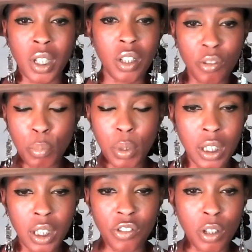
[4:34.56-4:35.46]
even
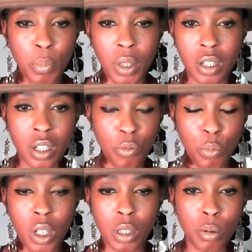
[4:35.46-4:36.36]
believe it because I've
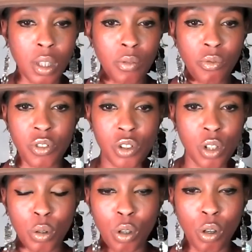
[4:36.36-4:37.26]
worked with him for
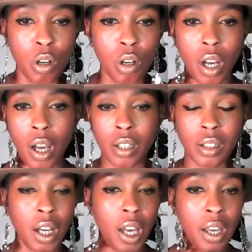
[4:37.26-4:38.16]
so long
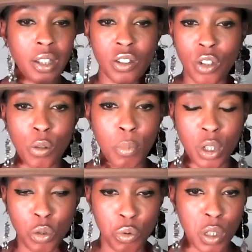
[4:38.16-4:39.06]
and I had so
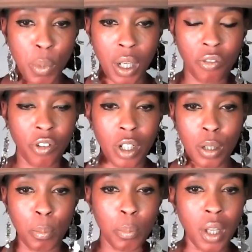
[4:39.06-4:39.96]
much respect for
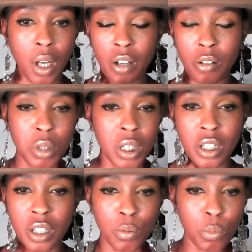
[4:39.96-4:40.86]
him that I
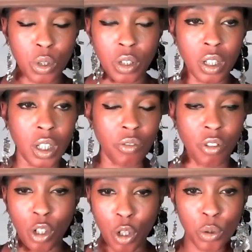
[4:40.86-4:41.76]
really didn't want to
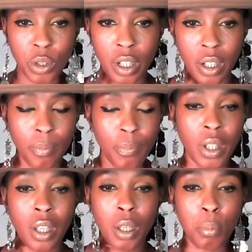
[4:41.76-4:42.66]
even go there.
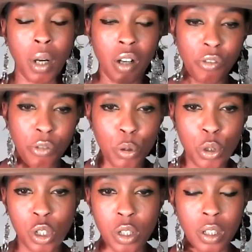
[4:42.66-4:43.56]
But
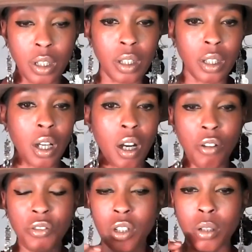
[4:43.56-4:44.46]
unfortunately,
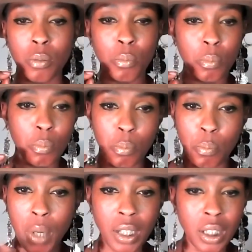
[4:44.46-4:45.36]
after
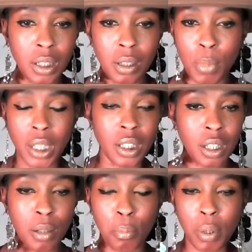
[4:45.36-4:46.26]
many
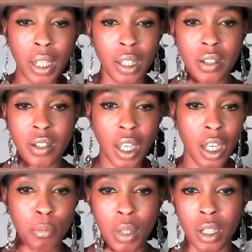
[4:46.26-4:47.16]
complaints
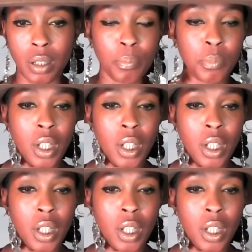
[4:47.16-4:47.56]
came in,